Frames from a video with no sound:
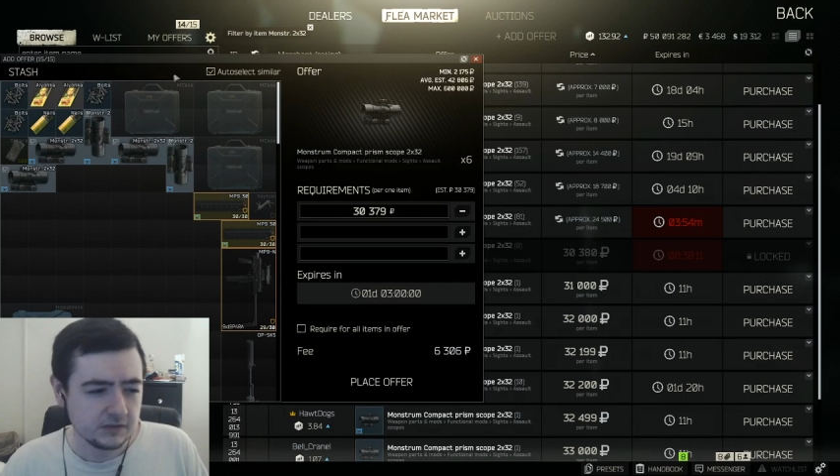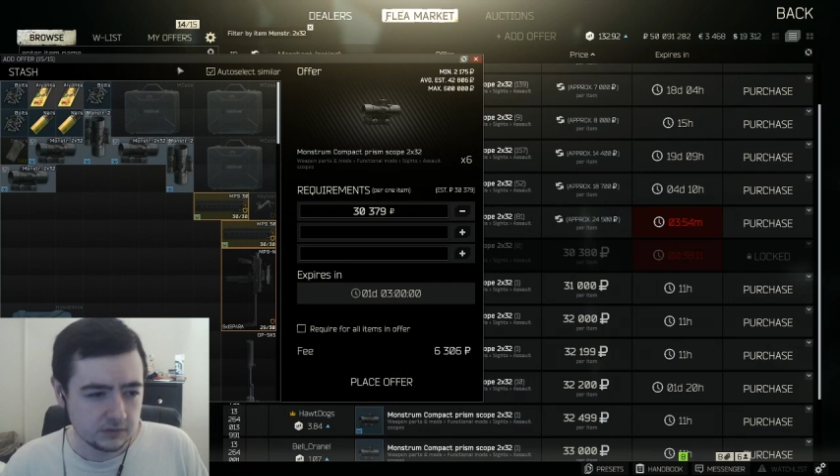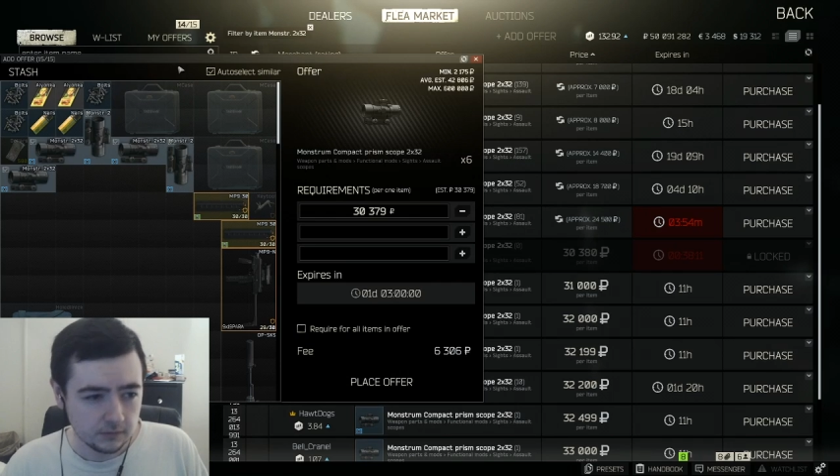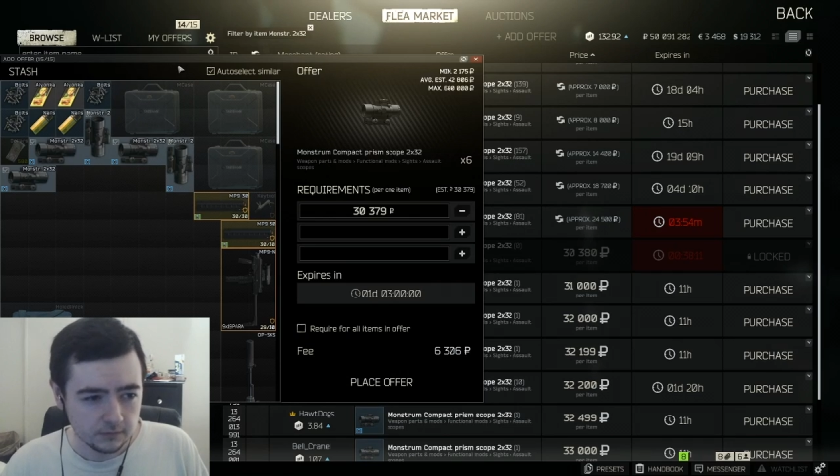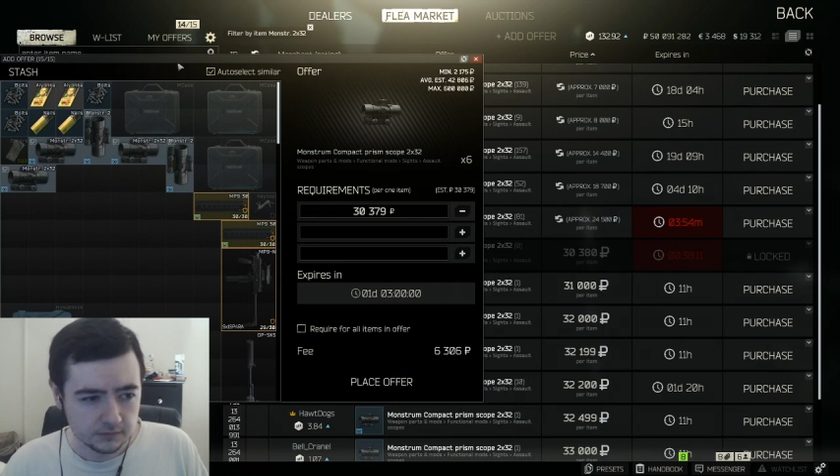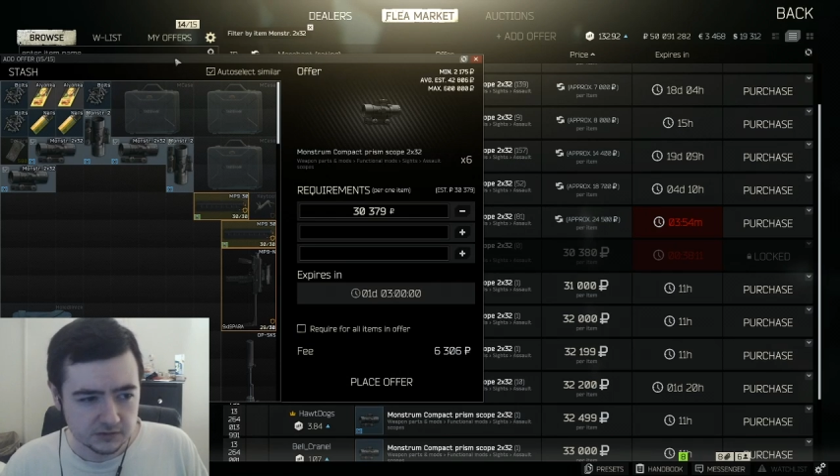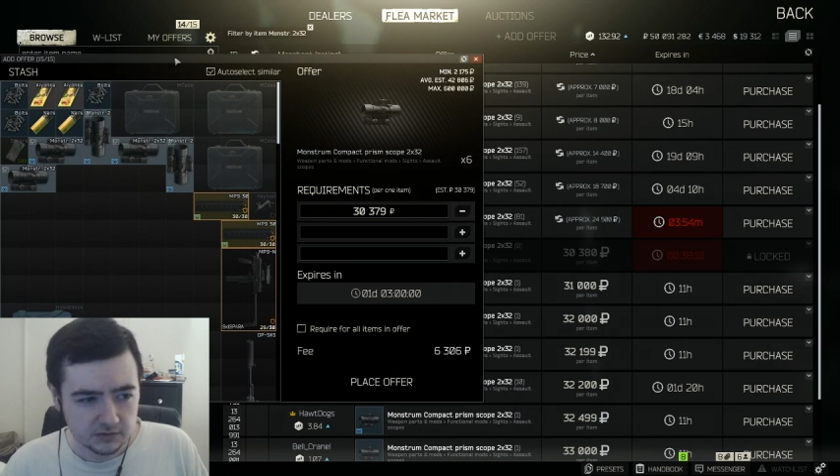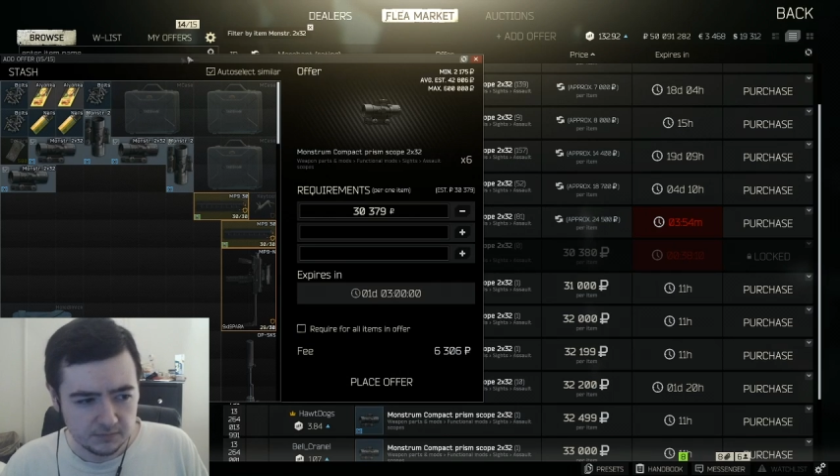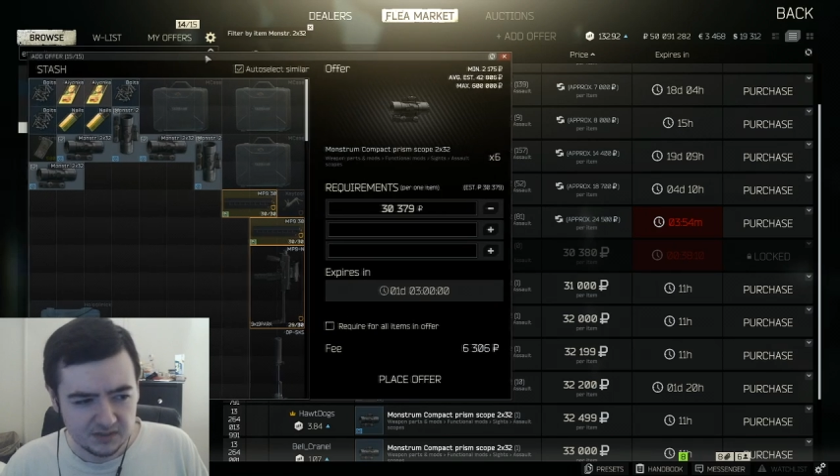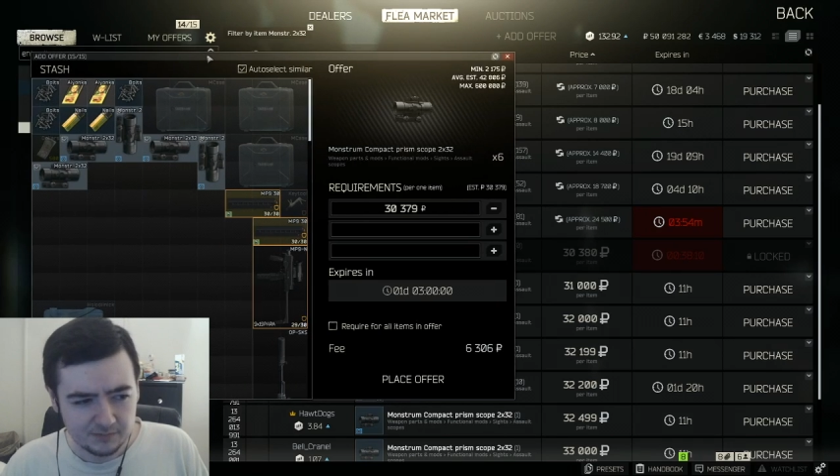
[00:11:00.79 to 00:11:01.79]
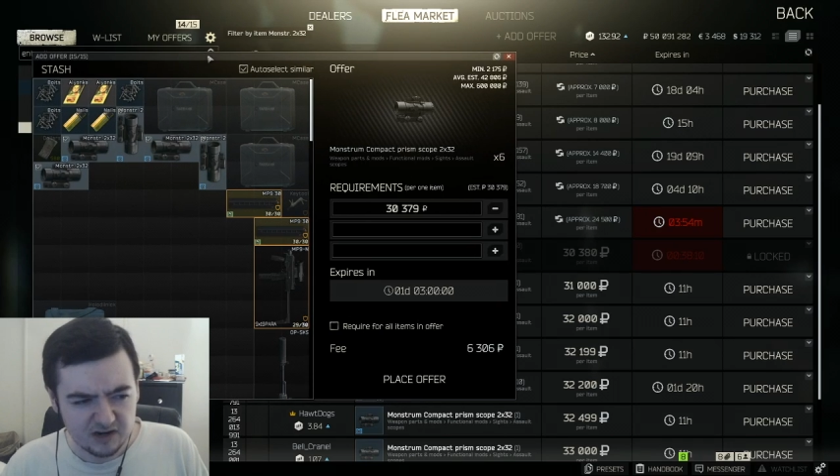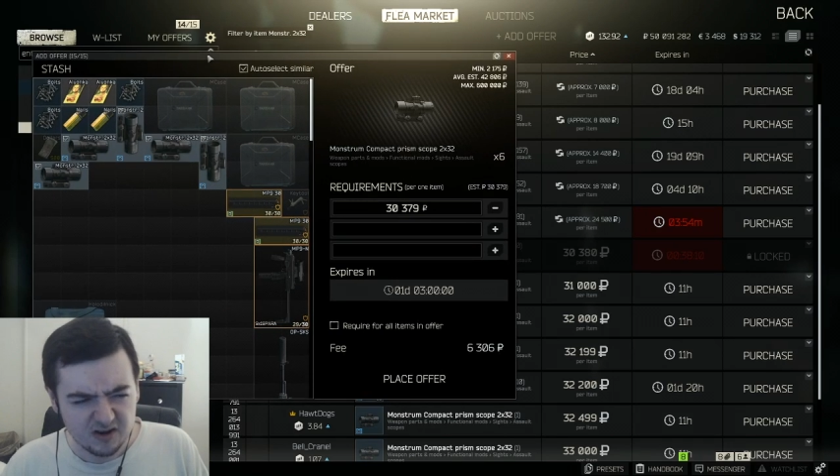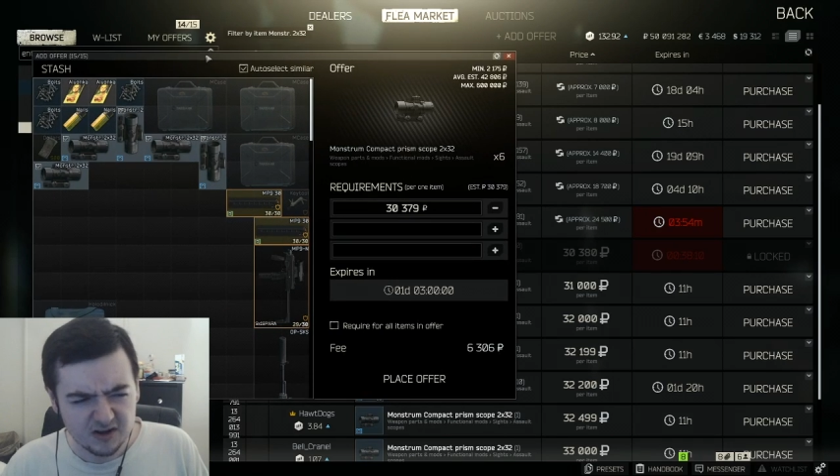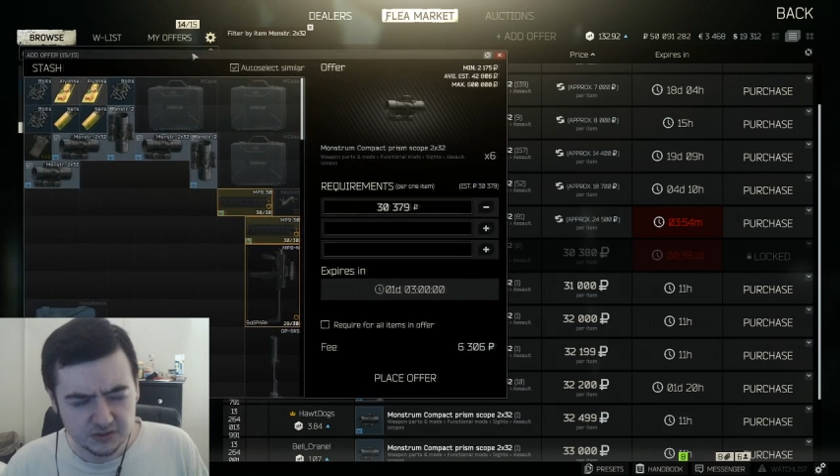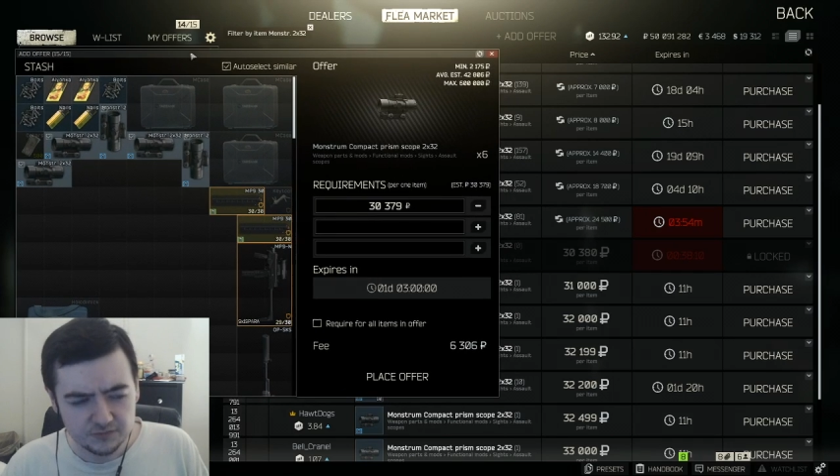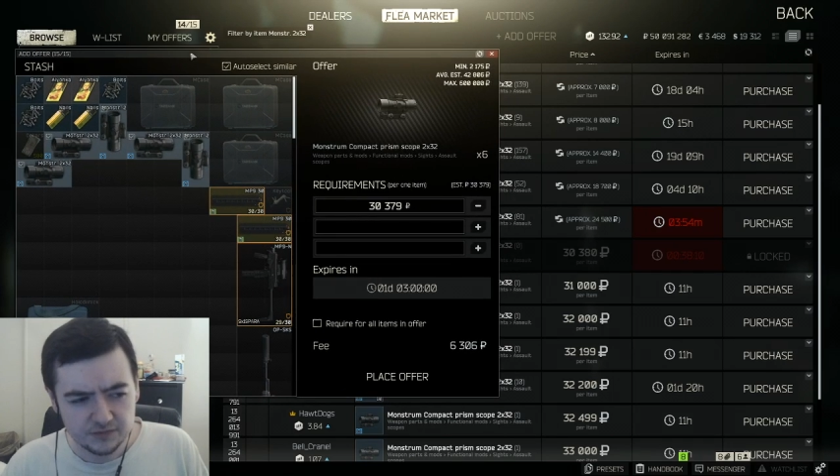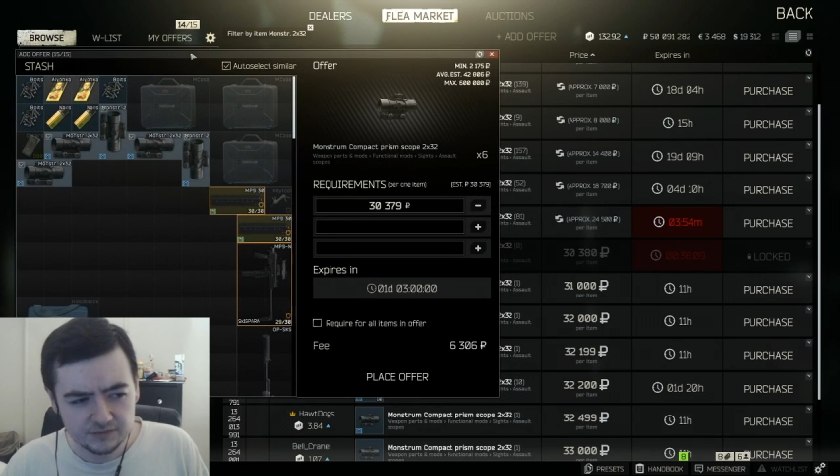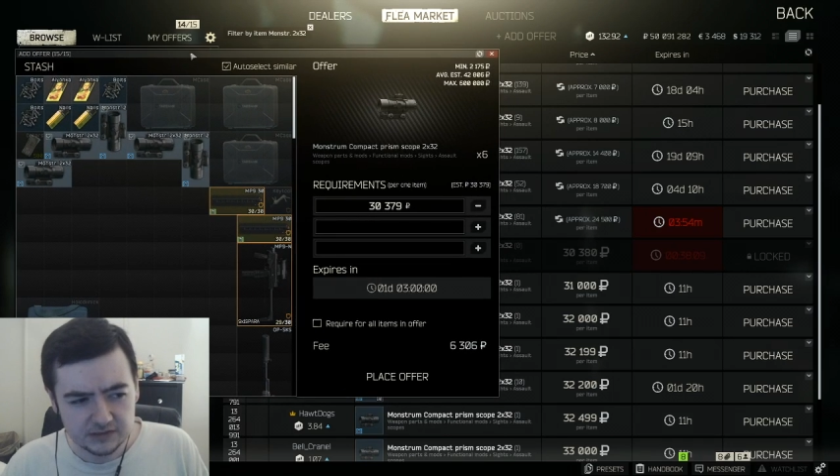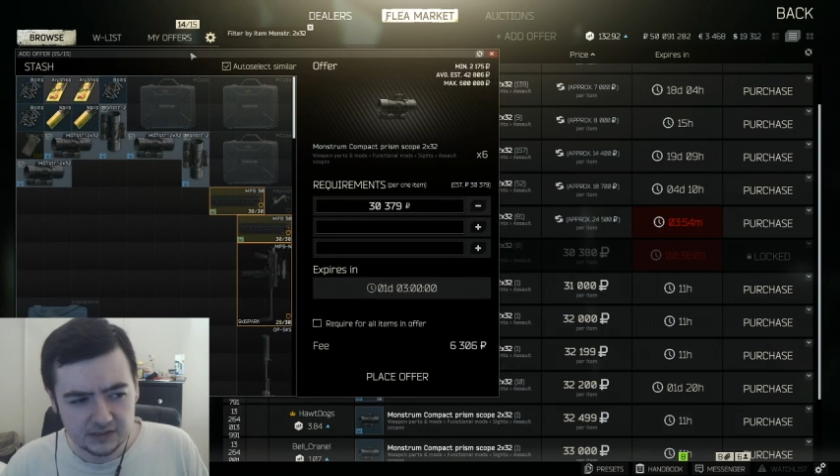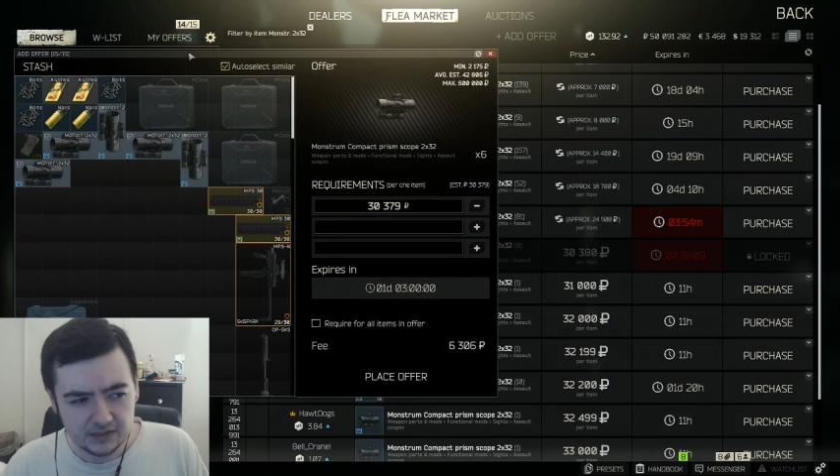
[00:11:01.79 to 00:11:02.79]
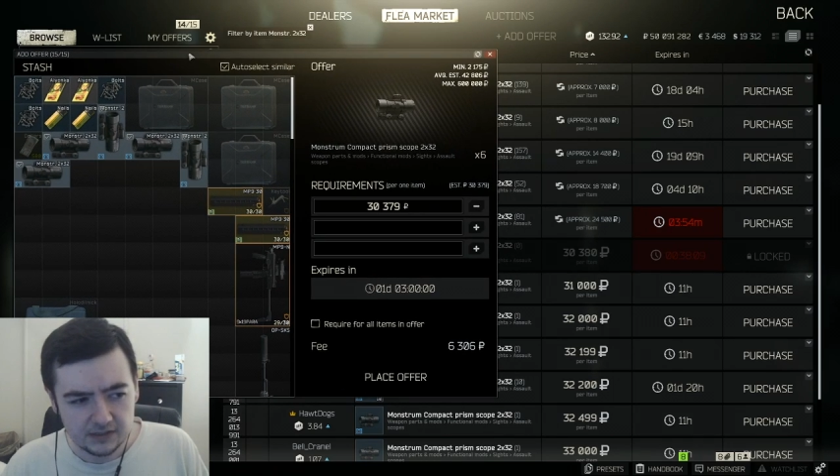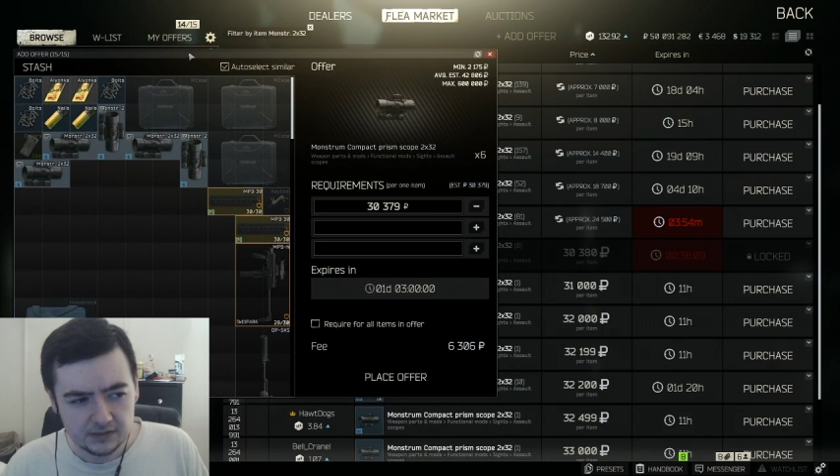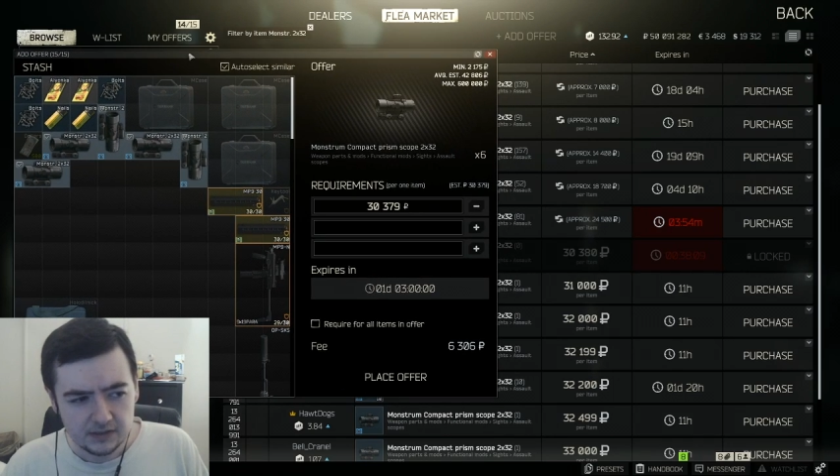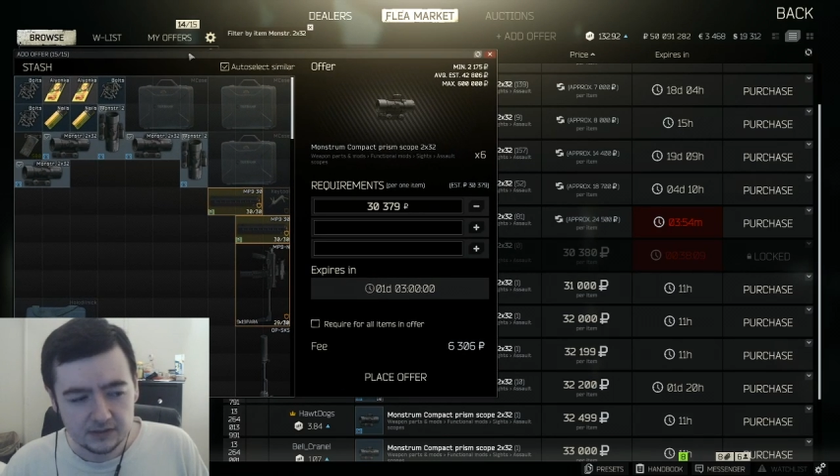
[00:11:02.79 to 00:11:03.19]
total is going to be about 150k